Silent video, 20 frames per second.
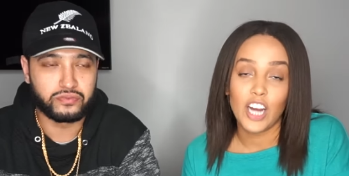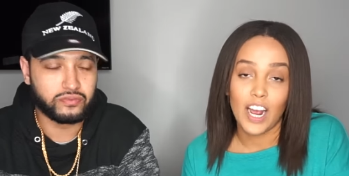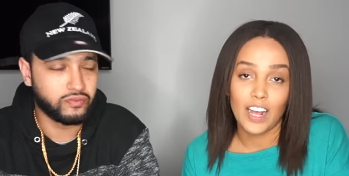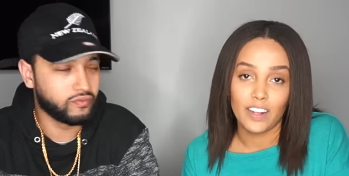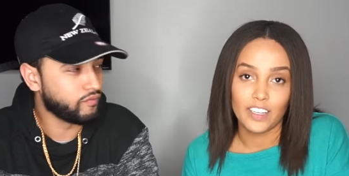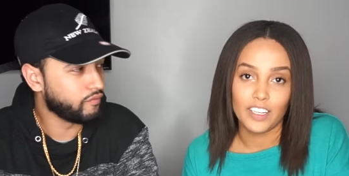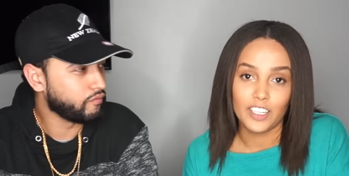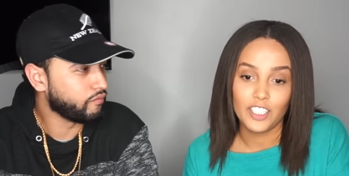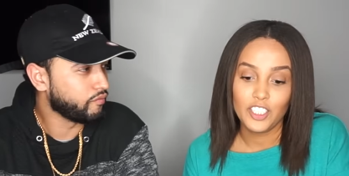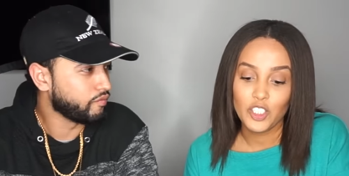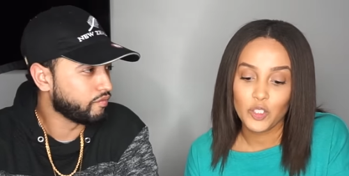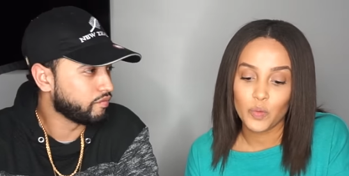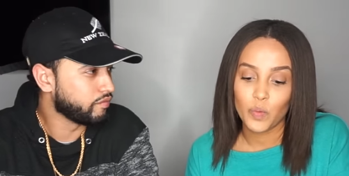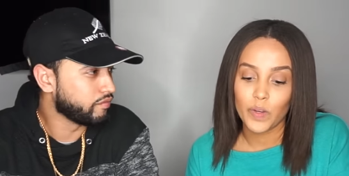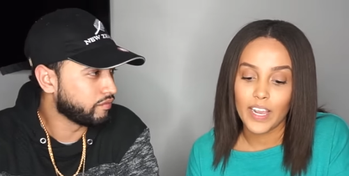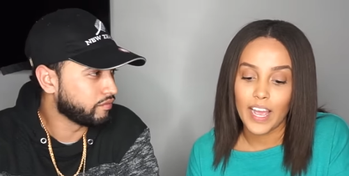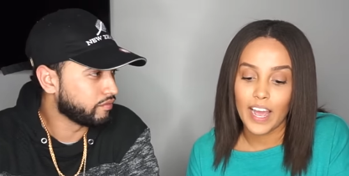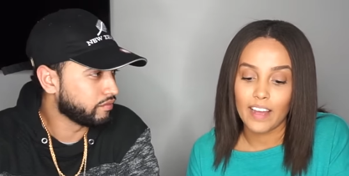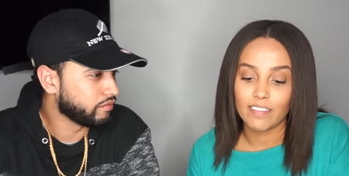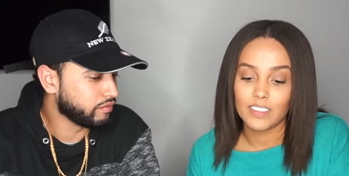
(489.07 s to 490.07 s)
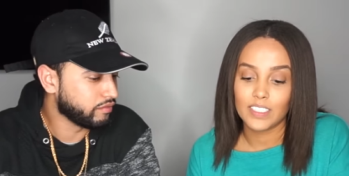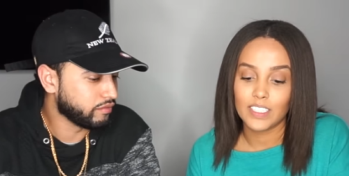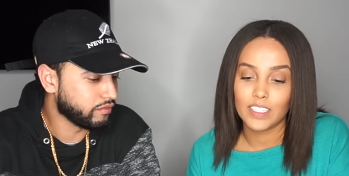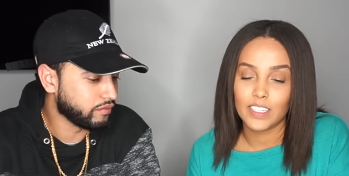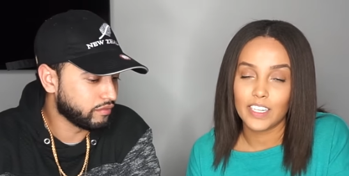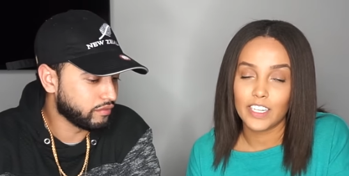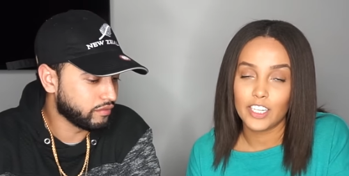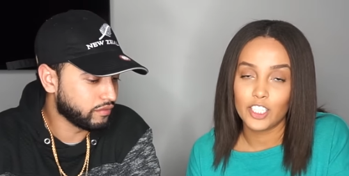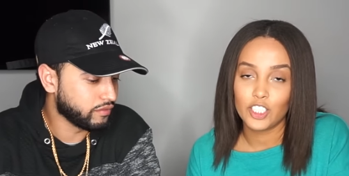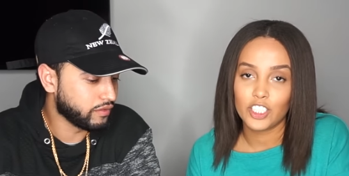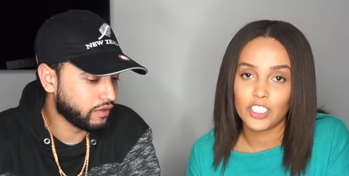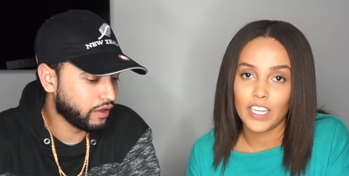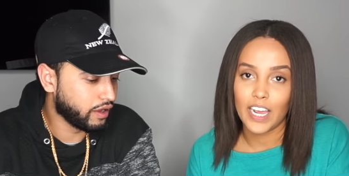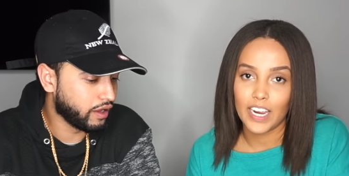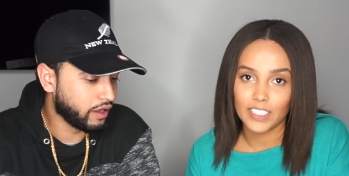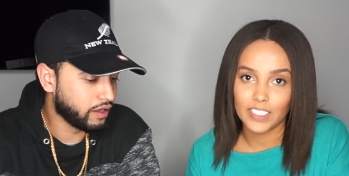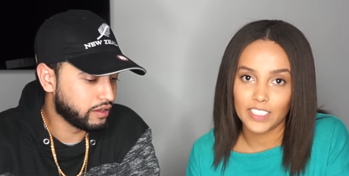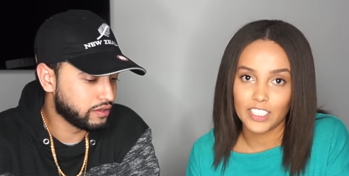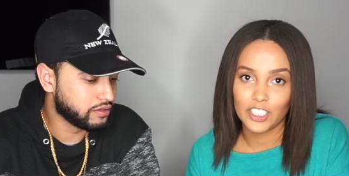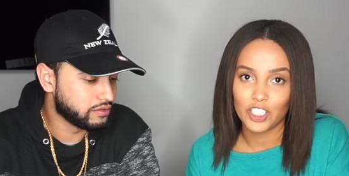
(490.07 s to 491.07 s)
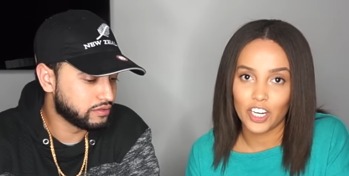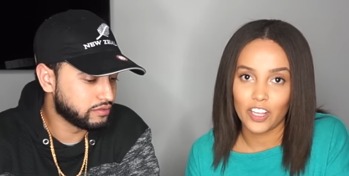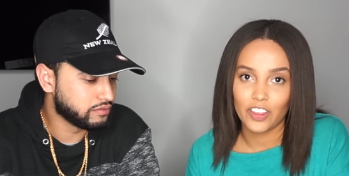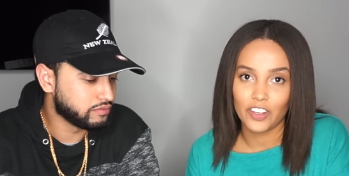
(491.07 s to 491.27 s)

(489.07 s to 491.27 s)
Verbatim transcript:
Speaker 1: challenge, we have to each text each